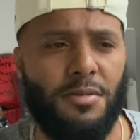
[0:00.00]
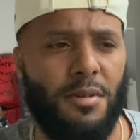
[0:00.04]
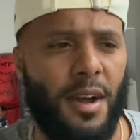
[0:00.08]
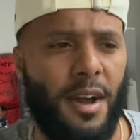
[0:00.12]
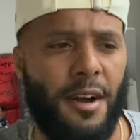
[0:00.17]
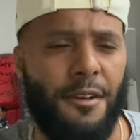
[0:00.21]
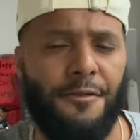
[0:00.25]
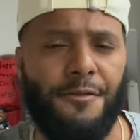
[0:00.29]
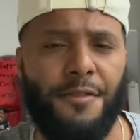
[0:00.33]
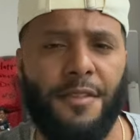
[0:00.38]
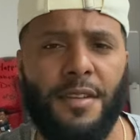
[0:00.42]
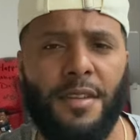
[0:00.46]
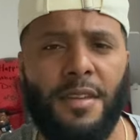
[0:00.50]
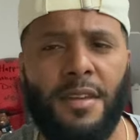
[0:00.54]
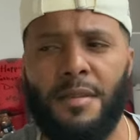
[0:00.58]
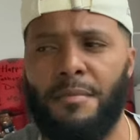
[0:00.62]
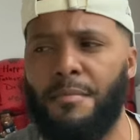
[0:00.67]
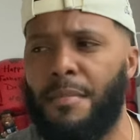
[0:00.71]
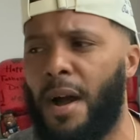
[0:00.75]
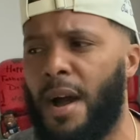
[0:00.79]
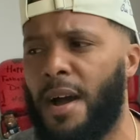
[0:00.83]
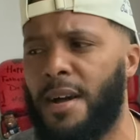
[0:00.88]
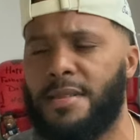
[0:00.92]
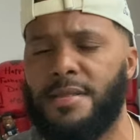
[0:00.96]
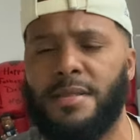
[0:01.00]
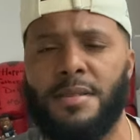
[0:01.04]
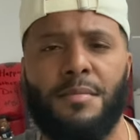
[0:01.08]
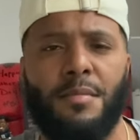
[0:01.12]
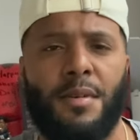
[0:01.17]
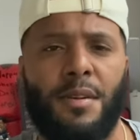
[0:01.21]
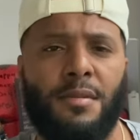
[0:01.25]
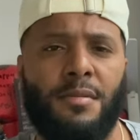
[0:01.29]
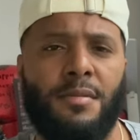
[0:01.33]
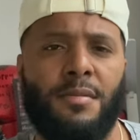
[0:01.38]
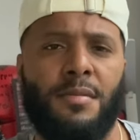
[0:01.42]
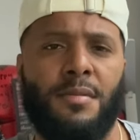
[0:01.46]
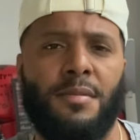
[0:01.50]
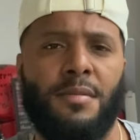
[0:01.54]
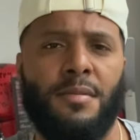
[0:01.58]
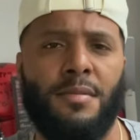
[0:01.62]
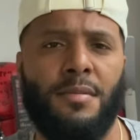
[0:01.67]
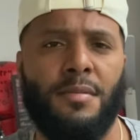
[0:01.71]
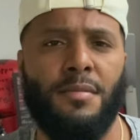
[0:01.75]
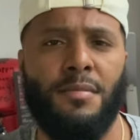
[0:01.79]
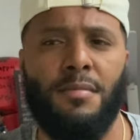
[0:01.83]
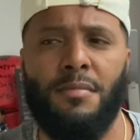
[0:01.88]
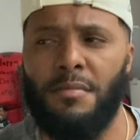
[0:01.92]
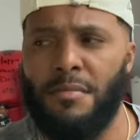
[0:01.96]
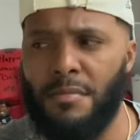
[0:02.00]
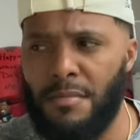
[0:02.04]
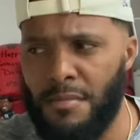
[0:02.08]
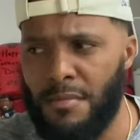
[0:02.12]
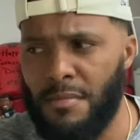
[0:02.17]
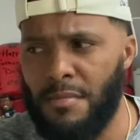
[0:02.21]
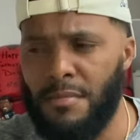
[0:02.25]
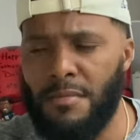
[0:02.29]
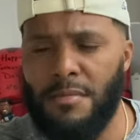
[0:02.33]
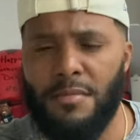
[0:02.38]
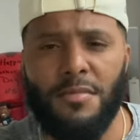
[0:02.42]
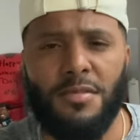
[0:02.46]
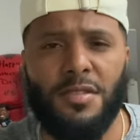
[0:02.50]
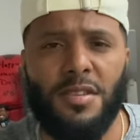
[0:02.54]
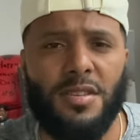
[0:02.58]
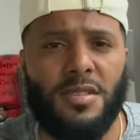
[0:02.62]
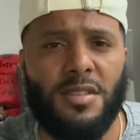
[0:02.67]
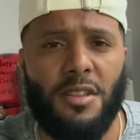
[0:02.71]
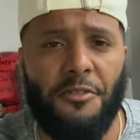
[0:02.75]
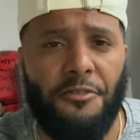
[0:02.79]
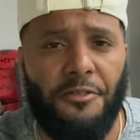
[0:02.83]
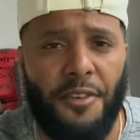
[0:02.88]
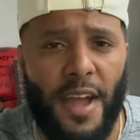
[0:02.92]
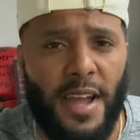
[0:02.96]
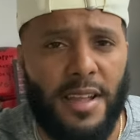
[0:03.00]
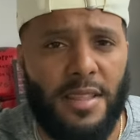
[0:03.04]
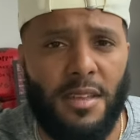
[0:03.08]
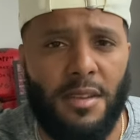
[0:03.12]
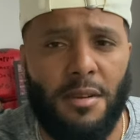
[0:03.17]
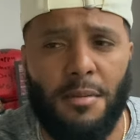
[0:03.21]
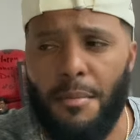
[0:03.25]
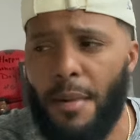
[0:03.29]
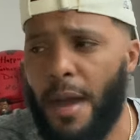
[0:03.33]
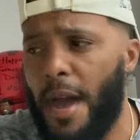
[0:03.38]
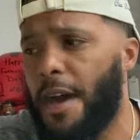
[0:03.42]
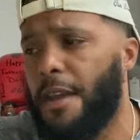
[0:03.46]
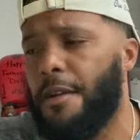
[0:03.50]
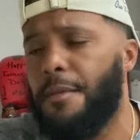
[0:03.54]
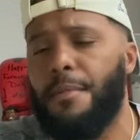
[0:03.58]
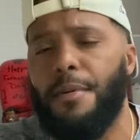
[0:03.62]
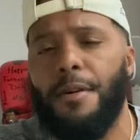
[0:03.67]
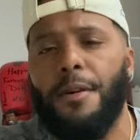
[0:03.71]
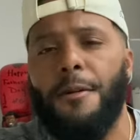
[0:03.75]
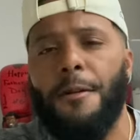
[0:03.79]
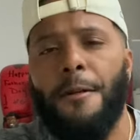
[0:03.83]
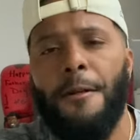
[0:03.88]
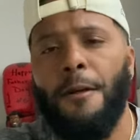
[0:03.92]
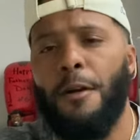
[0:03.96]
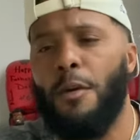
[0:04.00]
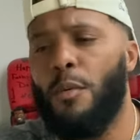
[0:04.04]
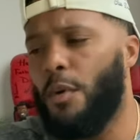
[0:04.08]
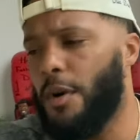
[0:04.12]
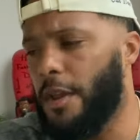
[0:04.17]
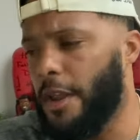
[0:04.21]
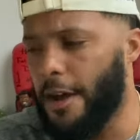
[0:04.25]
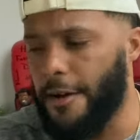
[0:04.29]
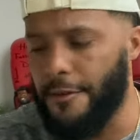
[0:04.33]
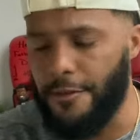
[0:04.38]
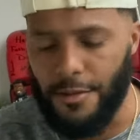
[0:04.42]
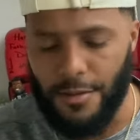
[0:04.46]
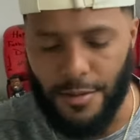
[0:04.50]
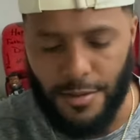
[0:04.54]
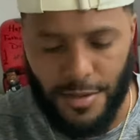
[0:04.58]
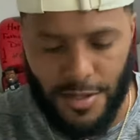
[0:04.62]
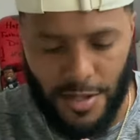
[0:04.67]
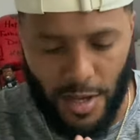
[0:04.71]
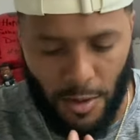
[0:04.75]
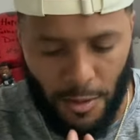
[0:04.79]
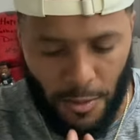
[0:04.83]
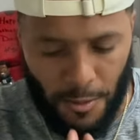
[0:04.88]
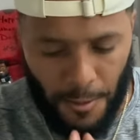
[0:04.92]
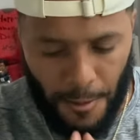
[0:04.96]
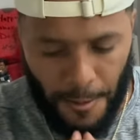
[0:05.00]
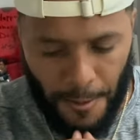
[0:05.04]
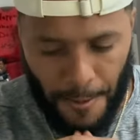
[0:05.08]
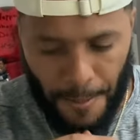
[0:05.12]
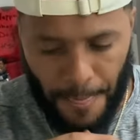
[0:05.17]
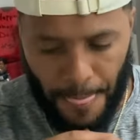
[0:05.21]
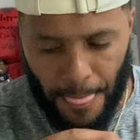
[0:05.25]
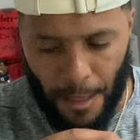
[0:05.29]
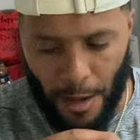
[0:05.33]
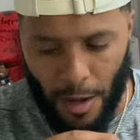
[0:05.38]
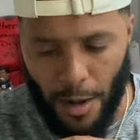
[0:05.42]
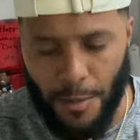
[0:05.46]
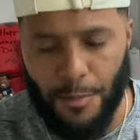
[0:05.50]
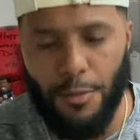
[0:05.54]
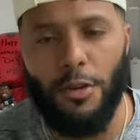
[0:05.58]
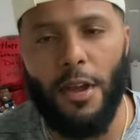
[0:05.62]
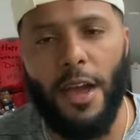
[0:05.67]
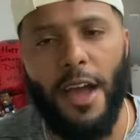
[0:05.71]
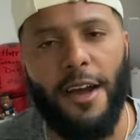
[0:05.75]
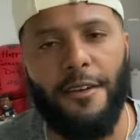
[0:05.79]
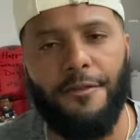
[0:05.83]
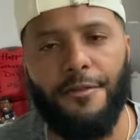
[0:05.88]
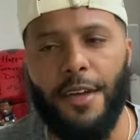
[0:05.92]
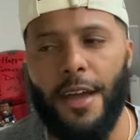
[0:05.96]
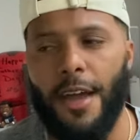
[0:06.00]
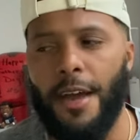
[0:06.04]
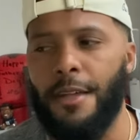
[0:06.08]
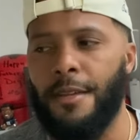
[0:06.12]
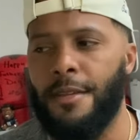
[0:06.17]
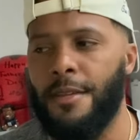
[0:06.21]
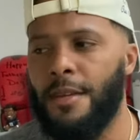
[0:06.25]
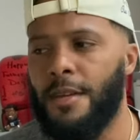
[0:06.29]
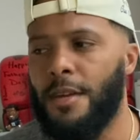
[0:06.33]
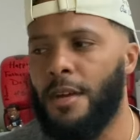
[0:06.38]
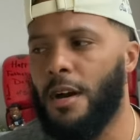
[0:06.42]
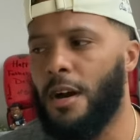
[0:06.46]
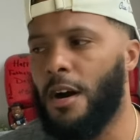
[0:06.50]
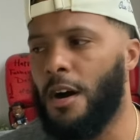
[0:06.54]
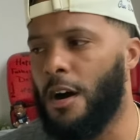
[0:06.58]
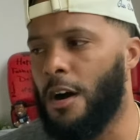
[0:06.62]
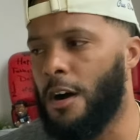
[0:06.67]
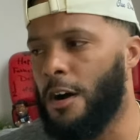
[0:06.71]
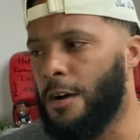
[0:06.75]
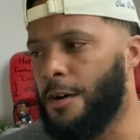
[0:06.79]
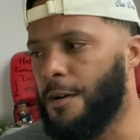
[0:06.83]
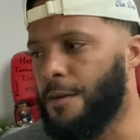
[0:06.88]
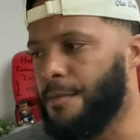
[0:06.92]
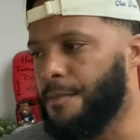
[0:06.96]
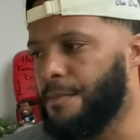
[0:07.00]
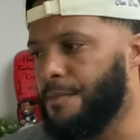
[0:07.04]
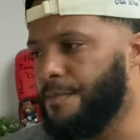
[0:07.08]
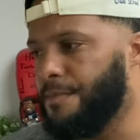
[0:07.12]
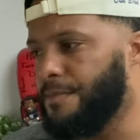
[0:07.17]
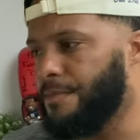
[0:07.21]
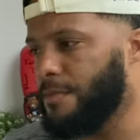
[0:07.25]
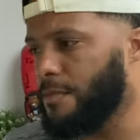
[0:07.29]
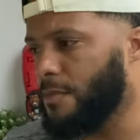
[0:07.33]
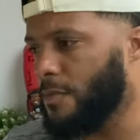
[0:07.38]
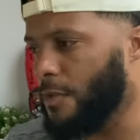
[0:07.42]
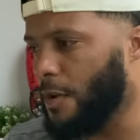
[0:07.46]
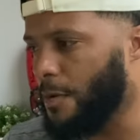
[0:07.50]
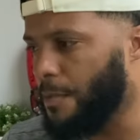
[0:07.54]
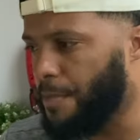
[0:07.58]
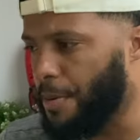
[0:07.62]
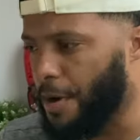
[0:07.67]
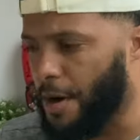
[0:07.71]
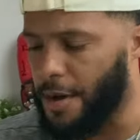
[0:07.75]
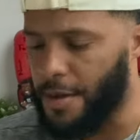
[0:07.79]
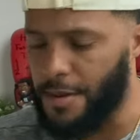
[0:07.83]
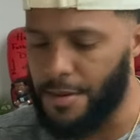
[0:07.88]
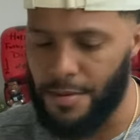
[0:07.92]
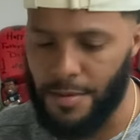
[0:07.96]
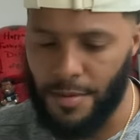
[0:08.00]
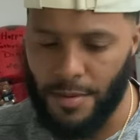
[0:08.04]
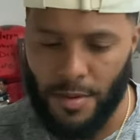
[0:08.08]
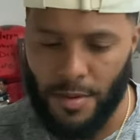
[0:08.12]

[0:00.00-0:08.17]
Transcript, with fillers: outfit in boxing, bro. Just the fact of the matter, but whatever. So um, you have that. Um, but